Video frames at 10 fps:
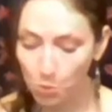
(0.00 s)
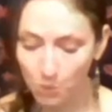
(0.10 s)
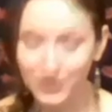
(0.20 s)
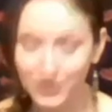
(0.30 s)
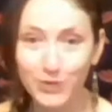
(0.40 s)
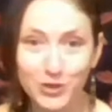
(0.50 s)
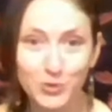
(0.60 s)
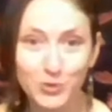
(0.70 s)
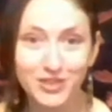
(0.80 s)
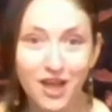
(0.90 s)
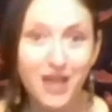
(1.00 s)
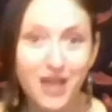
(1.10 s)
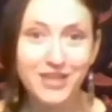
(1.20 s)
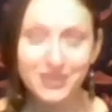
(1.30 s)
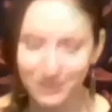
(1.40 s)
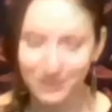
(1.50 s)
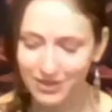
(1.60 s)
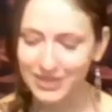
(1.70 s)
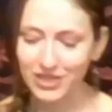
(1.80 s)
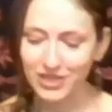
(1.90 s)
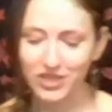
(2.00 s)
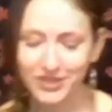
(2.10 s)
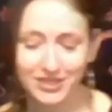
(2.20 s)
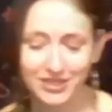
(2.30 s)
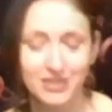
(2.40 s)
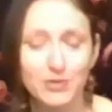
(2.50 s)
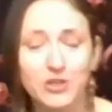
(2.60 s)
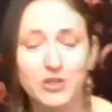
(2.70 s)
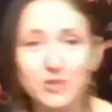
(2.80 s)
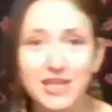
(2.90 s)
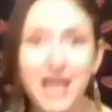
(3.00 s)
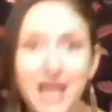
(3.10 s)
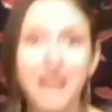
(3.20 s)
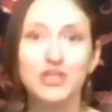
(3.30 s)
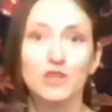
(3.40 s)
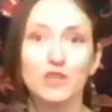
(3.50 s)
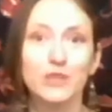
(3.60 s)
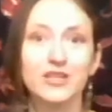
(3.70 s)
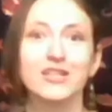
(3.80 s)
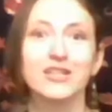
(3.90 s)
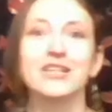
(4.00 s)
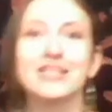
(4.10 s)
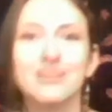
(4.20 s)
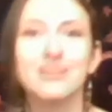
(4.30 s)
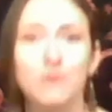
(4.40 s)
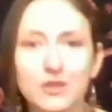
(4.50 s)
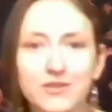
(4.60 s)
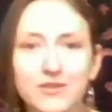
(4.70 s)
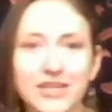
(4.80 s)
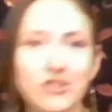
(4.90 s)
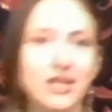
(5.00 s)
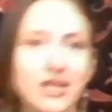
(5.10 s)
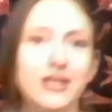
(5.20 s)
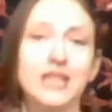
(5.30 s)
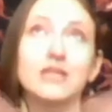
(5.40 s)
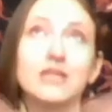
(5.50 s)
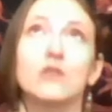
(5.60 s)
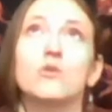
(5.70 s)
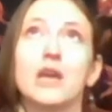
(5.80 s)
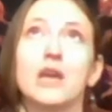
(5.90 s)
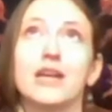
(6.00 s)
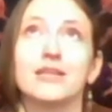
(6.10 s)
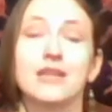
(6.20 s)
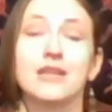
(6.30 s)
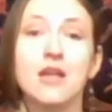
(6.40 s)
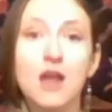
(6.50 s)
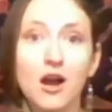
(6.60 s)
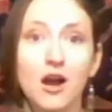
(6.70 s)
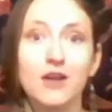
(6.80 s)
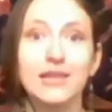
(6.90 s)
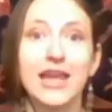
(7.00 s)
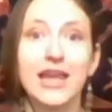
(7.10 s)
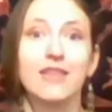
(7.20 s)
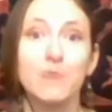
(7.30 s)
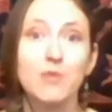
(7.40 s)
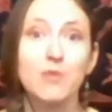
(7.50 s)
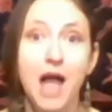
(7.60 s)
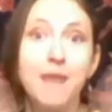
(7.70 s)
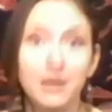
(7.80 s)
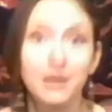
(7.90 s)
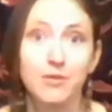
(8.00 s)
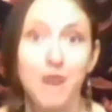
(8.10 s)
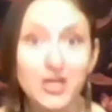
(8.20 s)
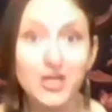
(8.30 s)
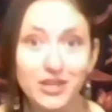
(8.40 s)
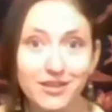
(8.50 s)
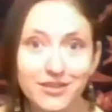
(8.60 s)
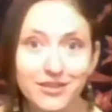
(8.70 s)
Spiritual dawn. Sagittarius is a spiritual sign. Jupiter is the ruler of Sagittarius. You guys are like the people I'm going to be watching this